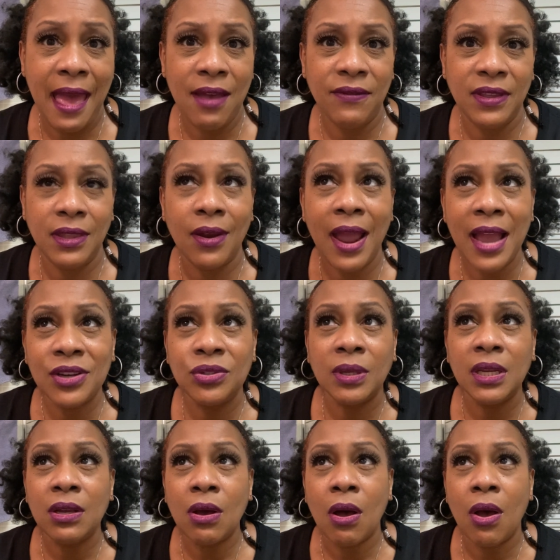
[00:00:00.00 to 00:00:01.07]
And they're actually
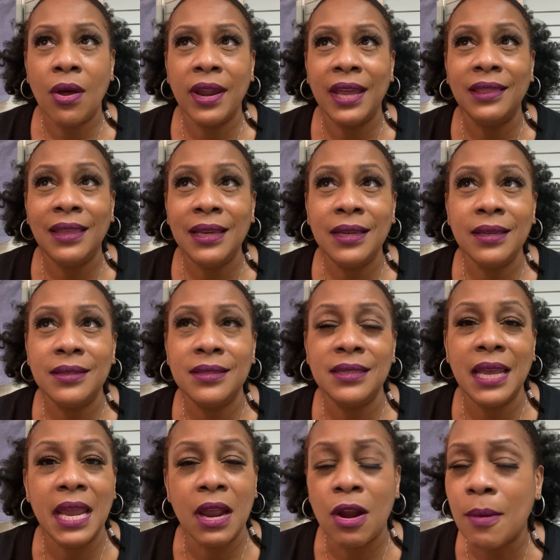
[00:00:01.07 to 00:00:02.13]
called, I think it's
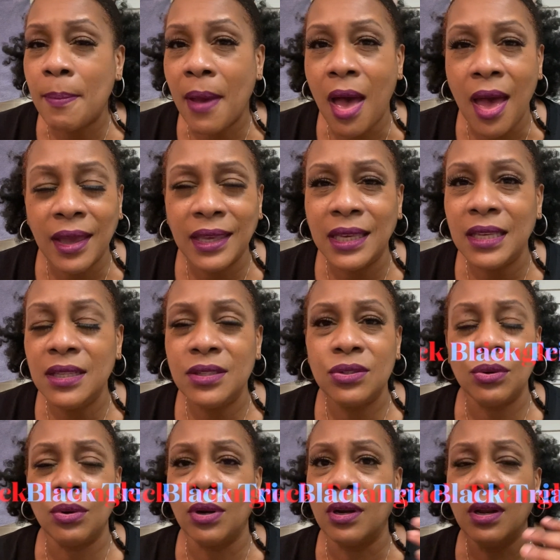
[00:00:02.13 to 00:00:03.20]
air pockets
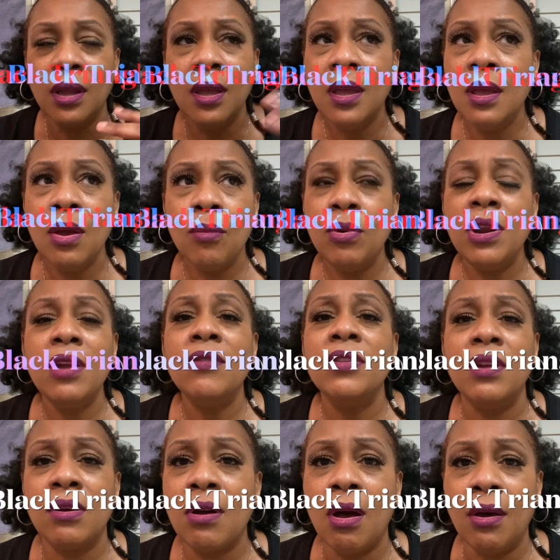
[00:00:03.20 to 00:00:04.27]
or whatever they're
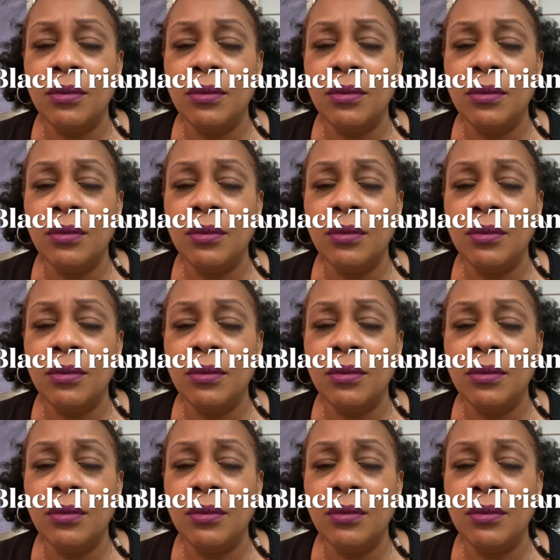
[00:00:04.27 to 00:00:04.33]
called.